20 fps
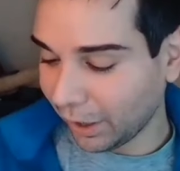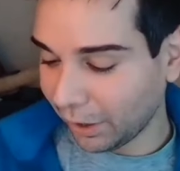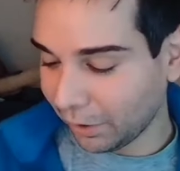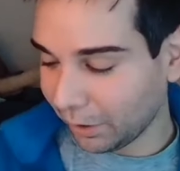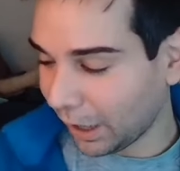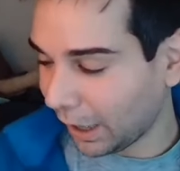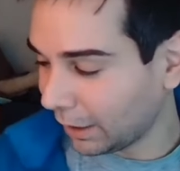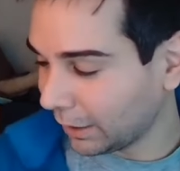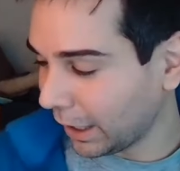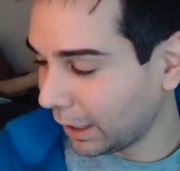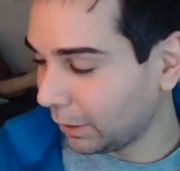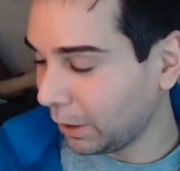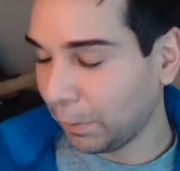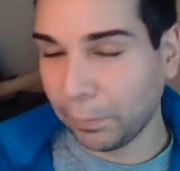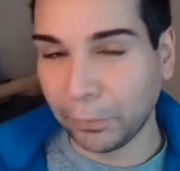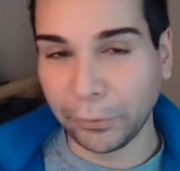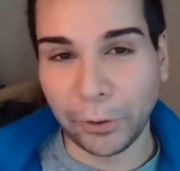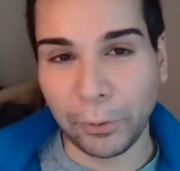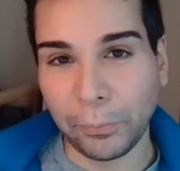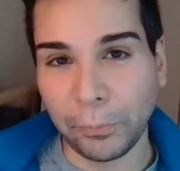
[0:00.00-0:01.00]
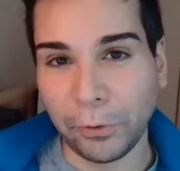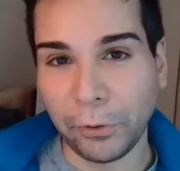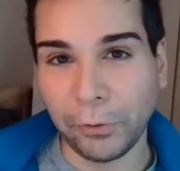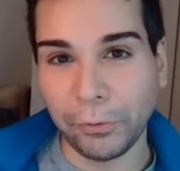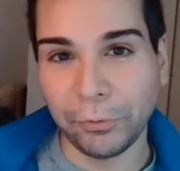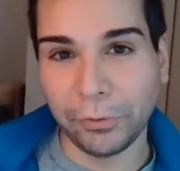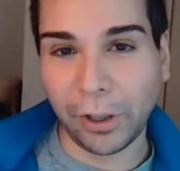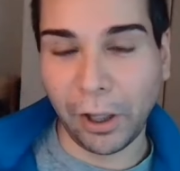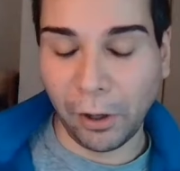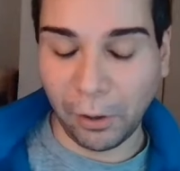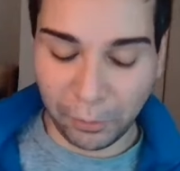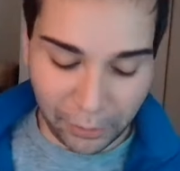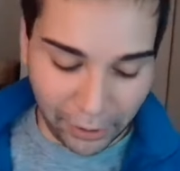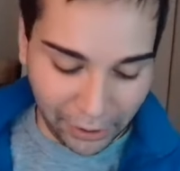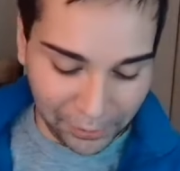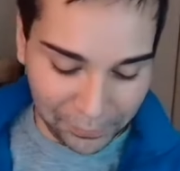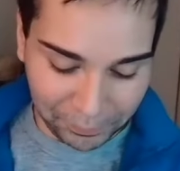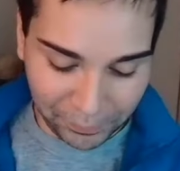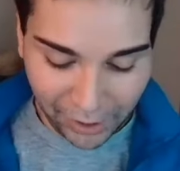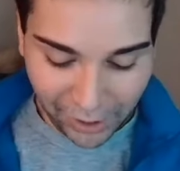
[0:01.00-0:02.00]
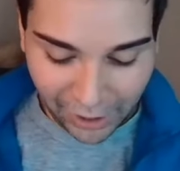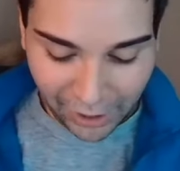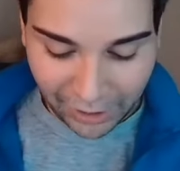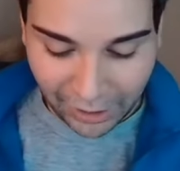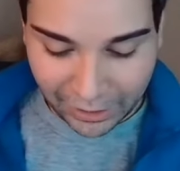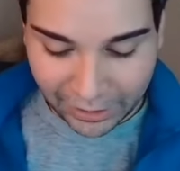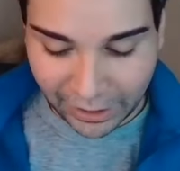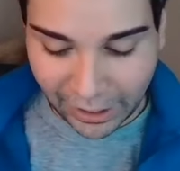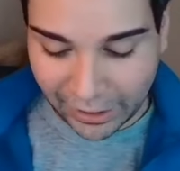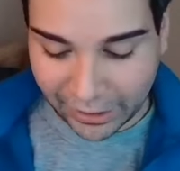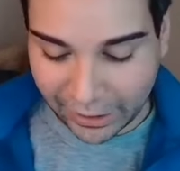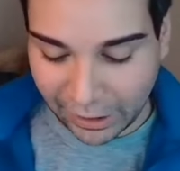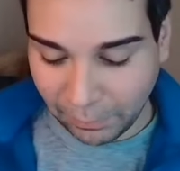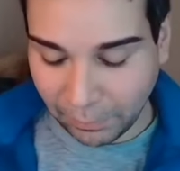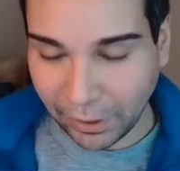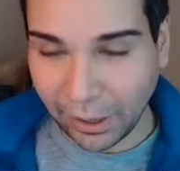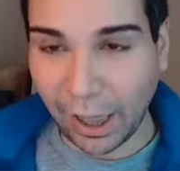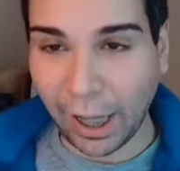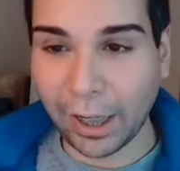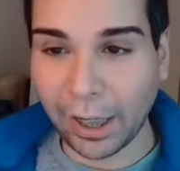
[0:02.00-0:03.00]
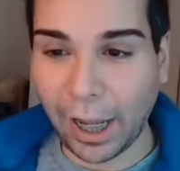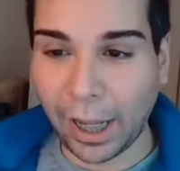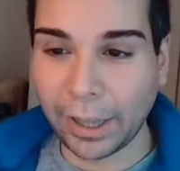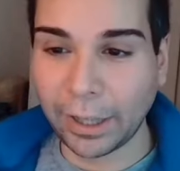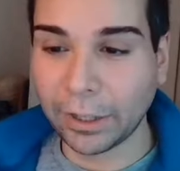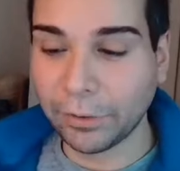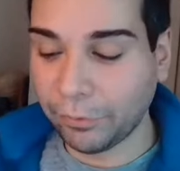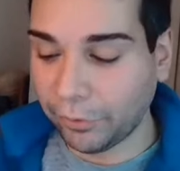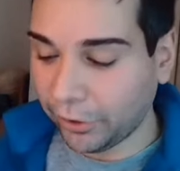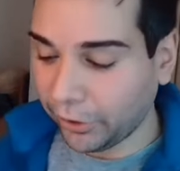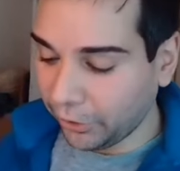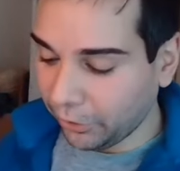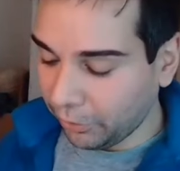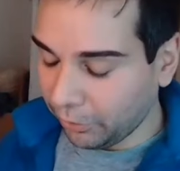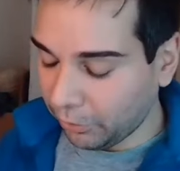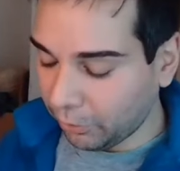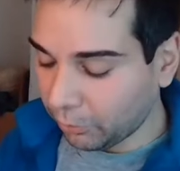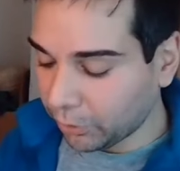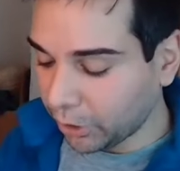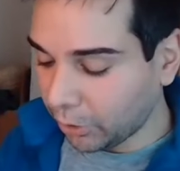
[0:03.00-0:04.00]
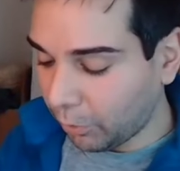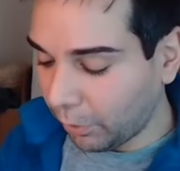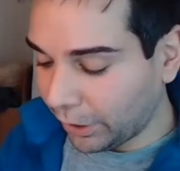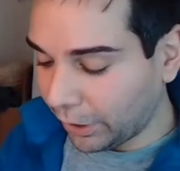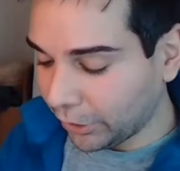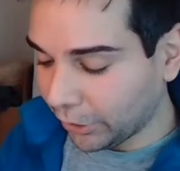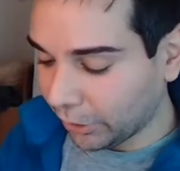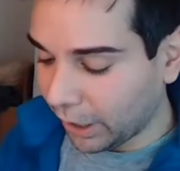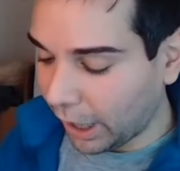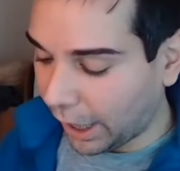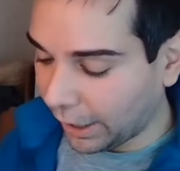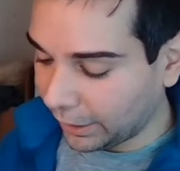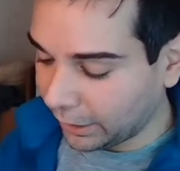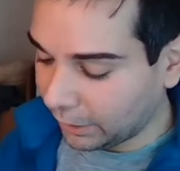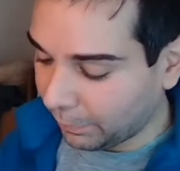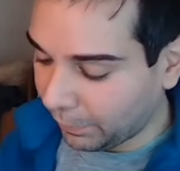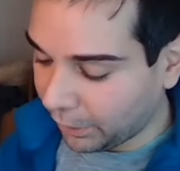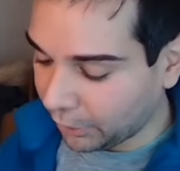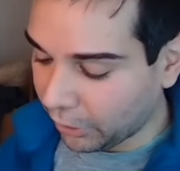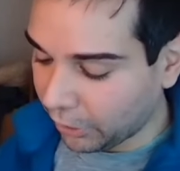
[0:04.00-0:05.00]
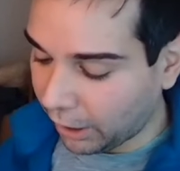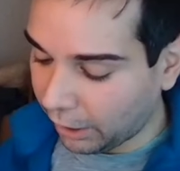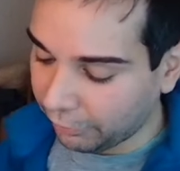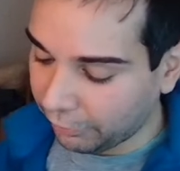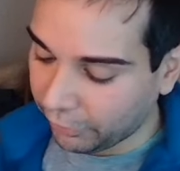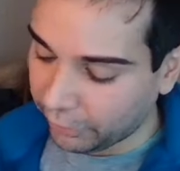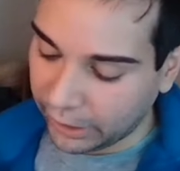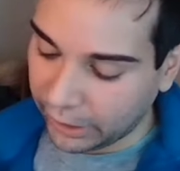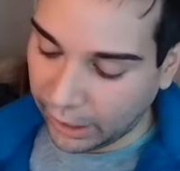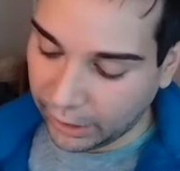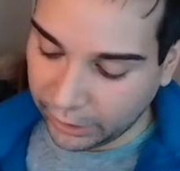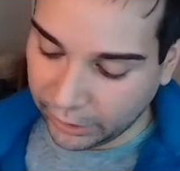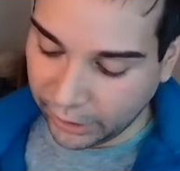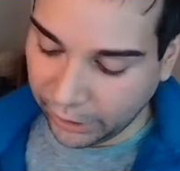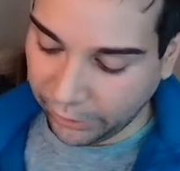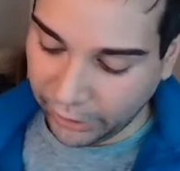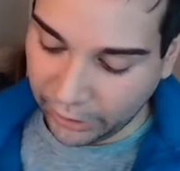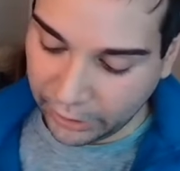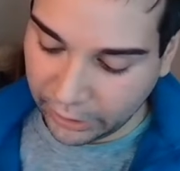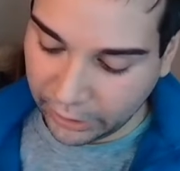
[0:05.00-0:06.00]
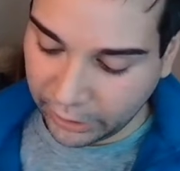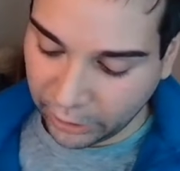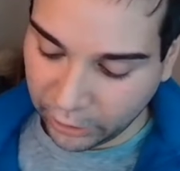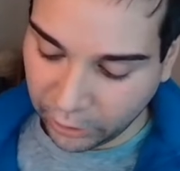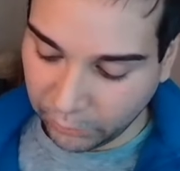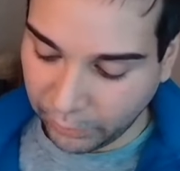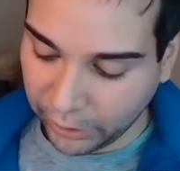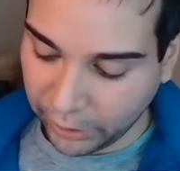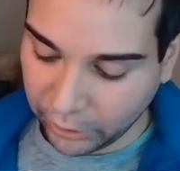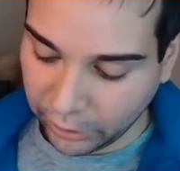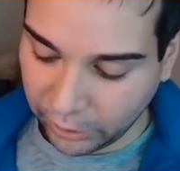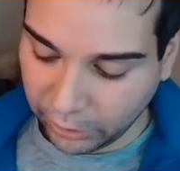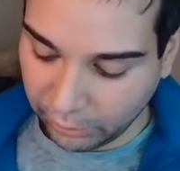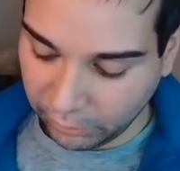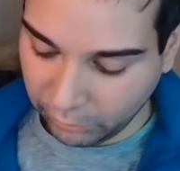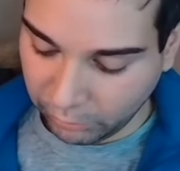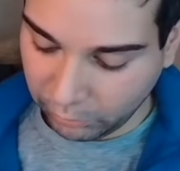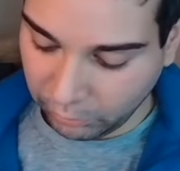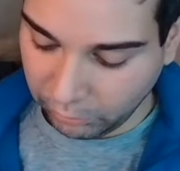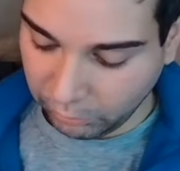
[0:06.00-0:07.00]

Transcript: A lot of times people don't move though, right? Let's get some guidance for you. So what is your guidance, Minotron, for Sagittarius and situation?